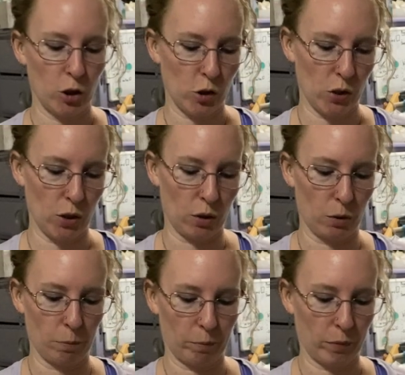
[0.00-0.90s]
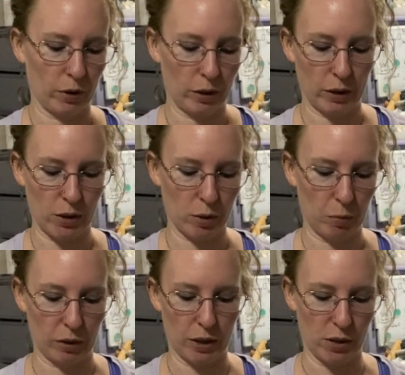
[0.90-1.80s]
so that's gonna
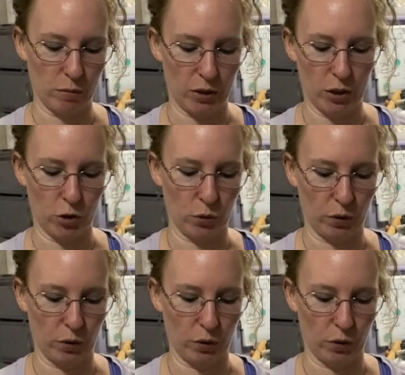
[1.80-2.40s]
be less of an issue